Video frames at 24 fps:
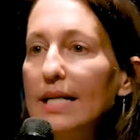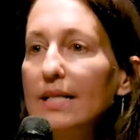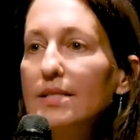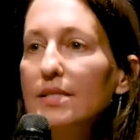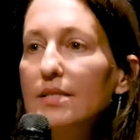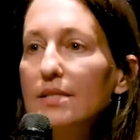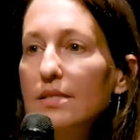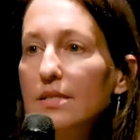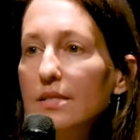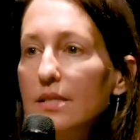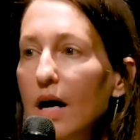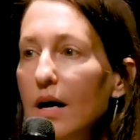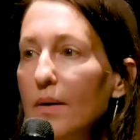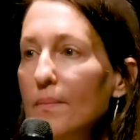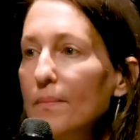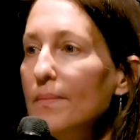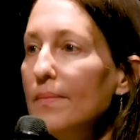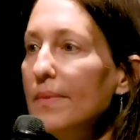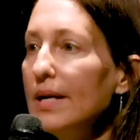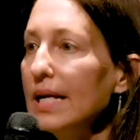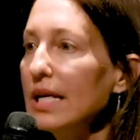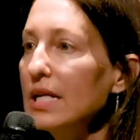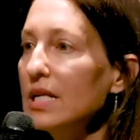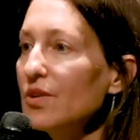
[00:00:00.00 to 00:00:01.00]
that some
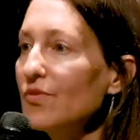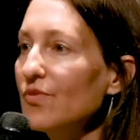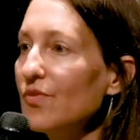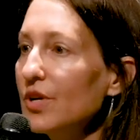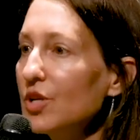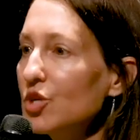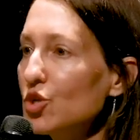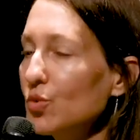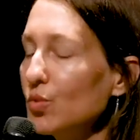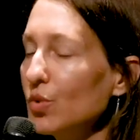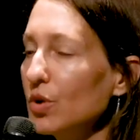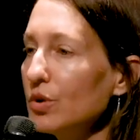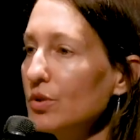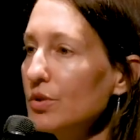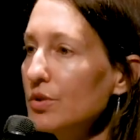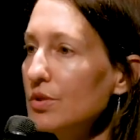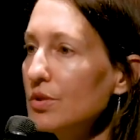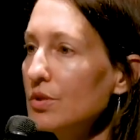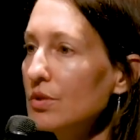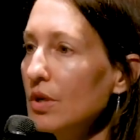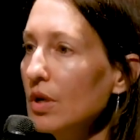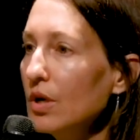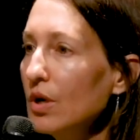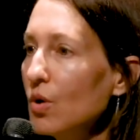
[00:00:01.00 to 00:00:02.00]

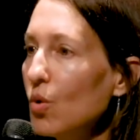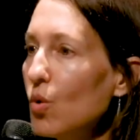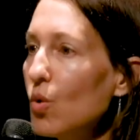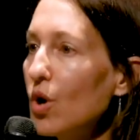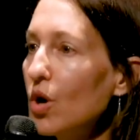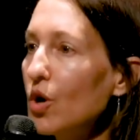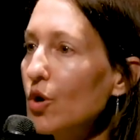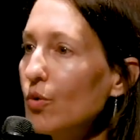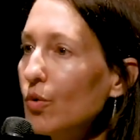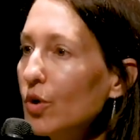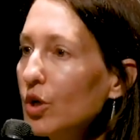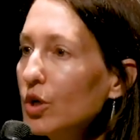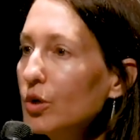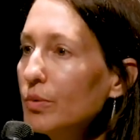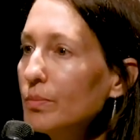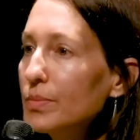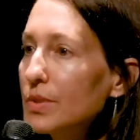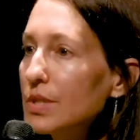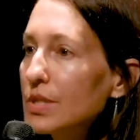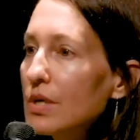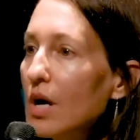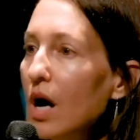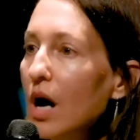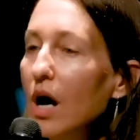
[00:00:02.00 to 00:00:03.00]
individuals or
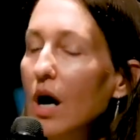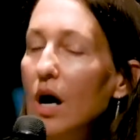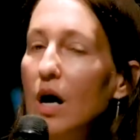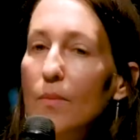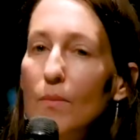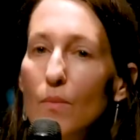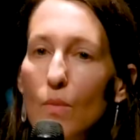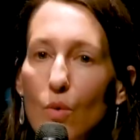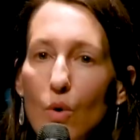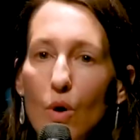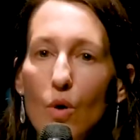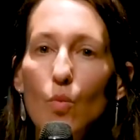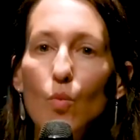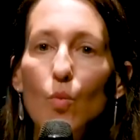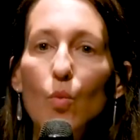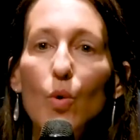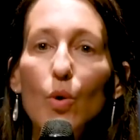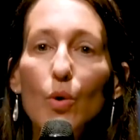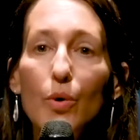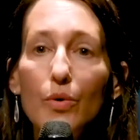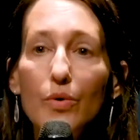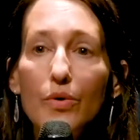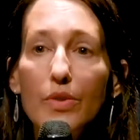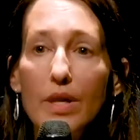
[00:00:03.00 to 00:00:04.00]
groups are more
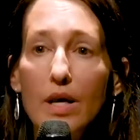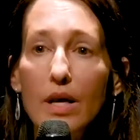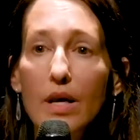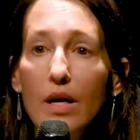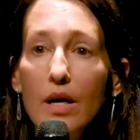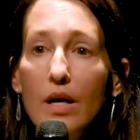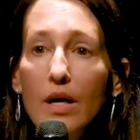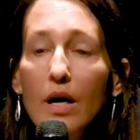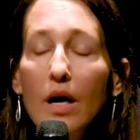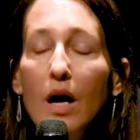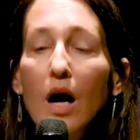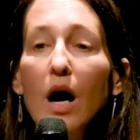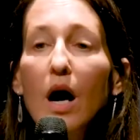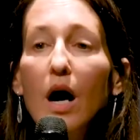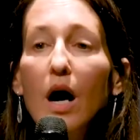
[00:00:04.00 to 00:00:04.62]
worthy